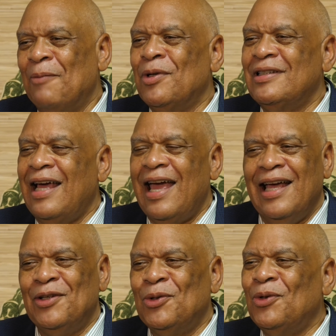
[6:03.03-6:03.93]
able to
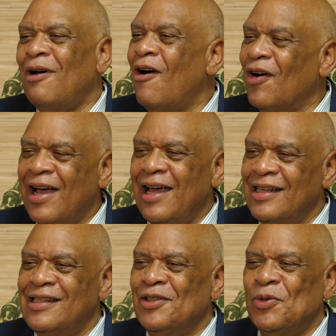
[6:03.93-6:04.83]
handle all
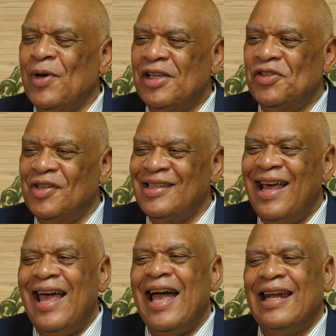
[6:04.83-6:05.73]
kind of situations,
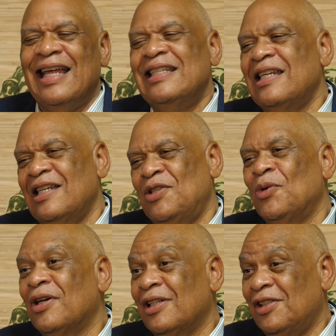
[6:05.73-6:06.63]
and I didn't
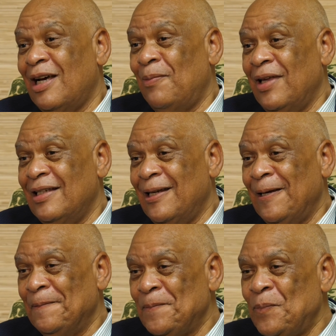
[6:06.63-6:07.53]
do a good job that day.